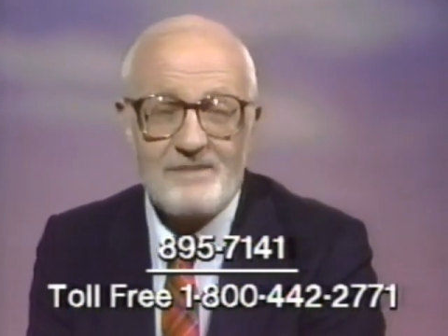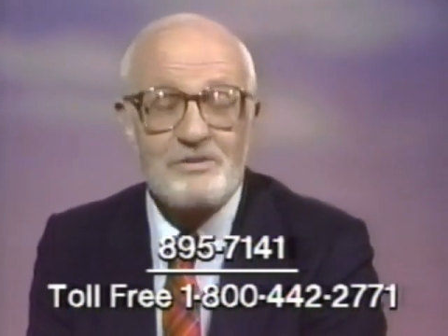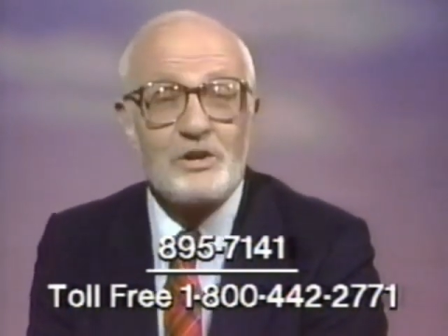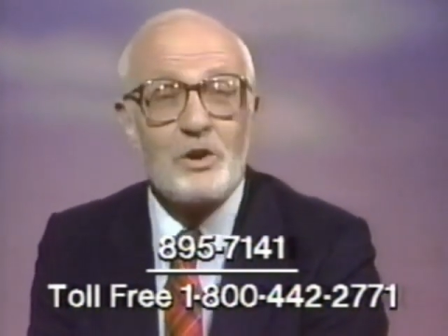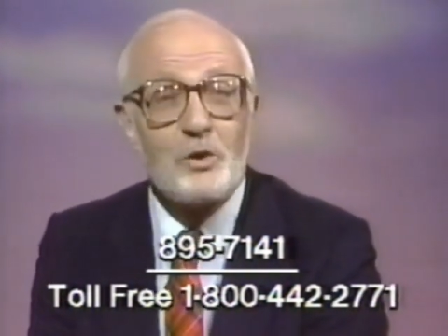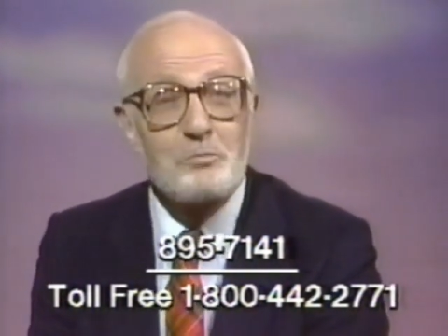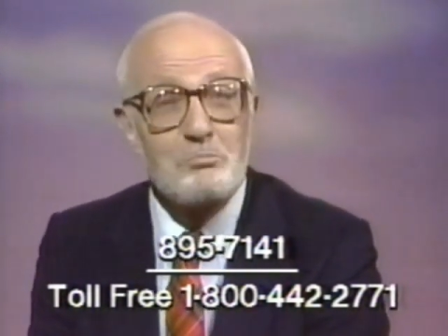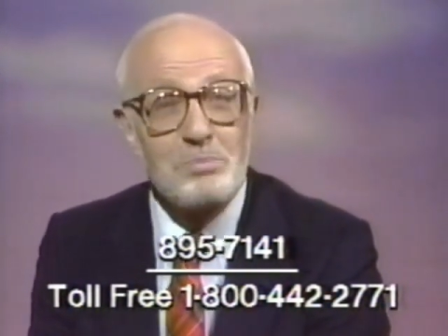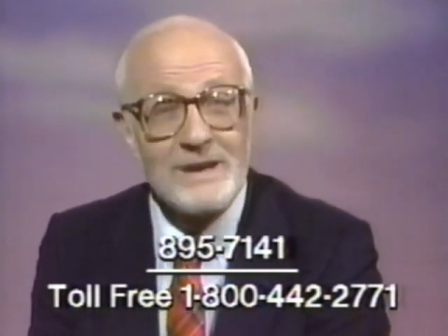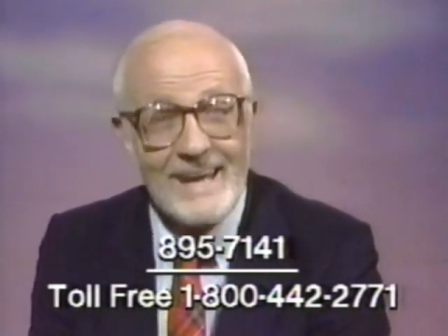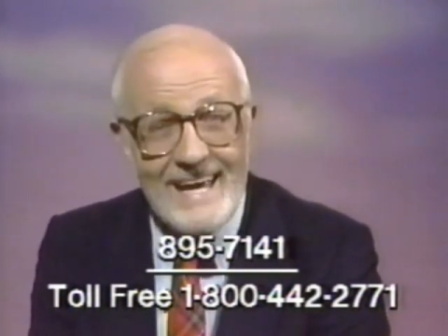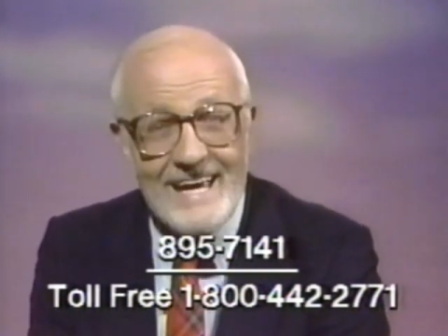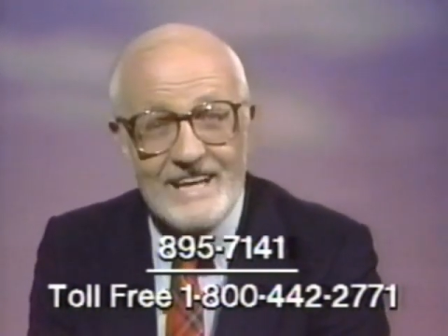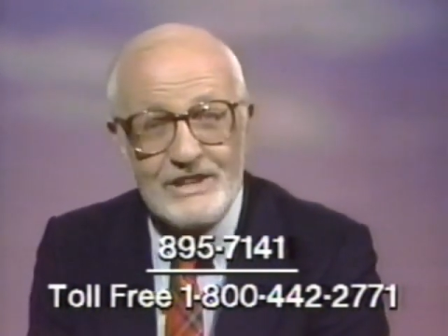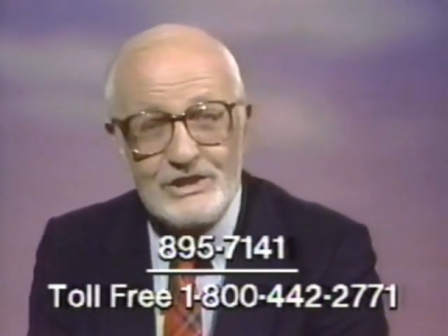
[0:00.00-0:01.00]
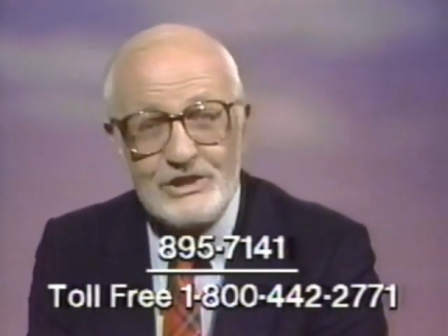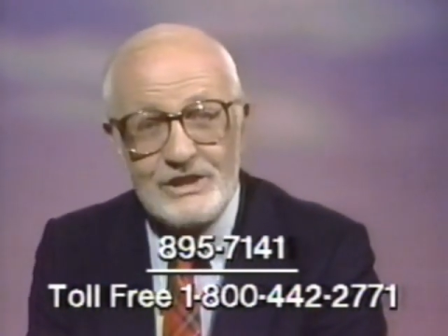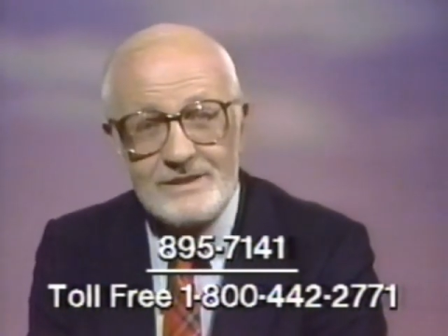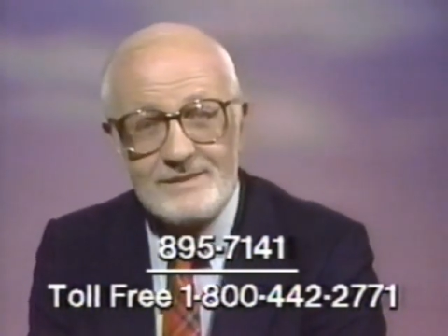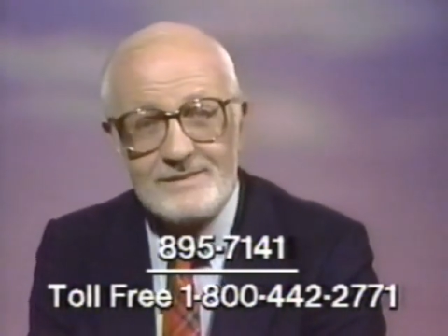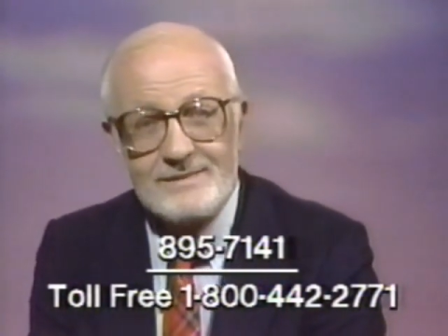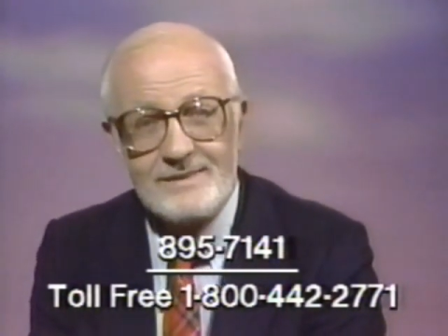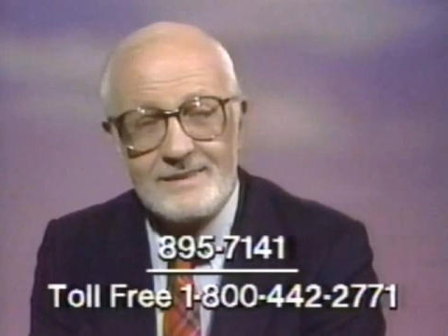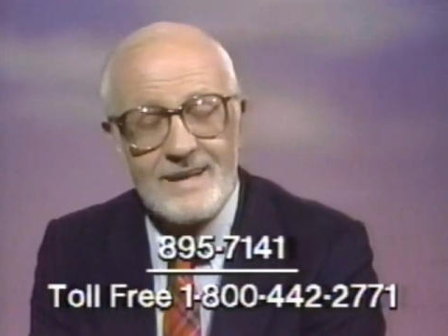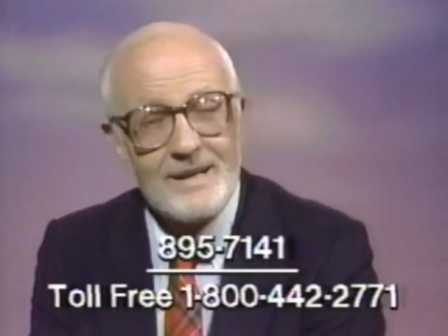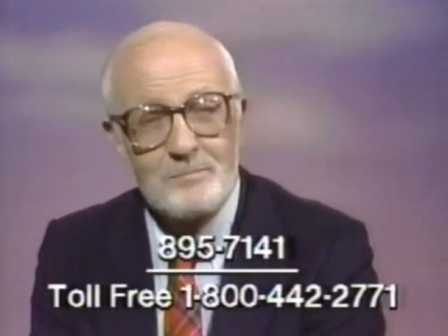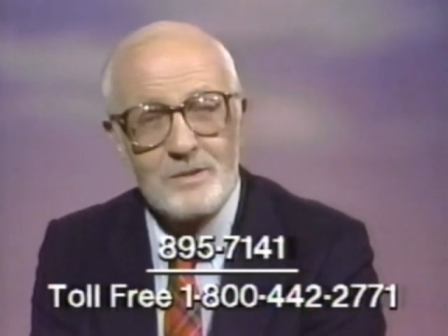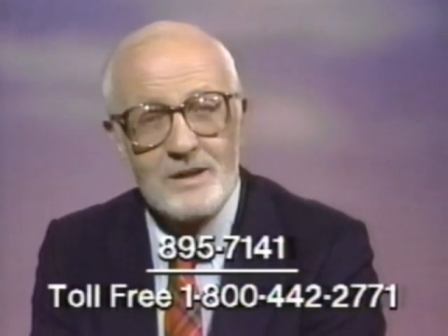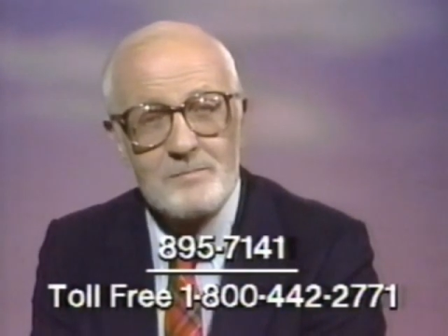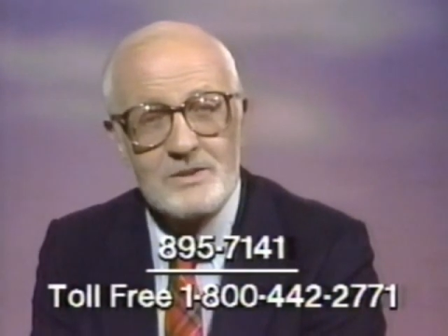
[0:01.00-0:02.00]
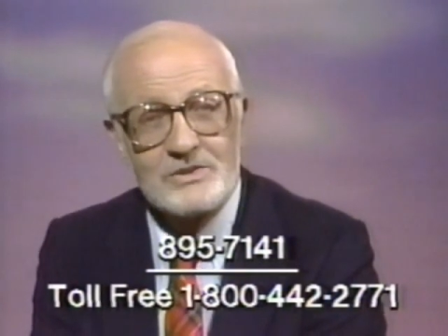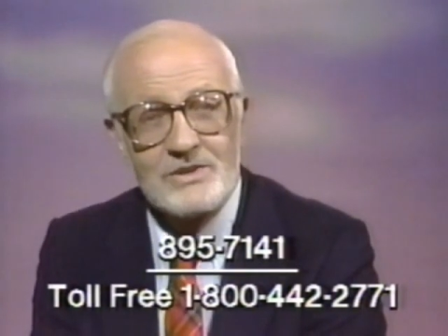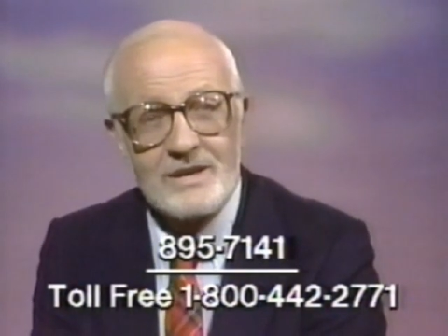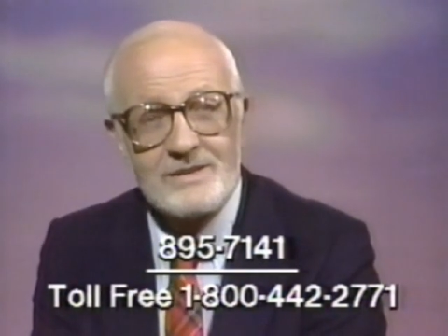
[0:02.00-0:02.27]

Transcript: If you don't pledge, you can't blame the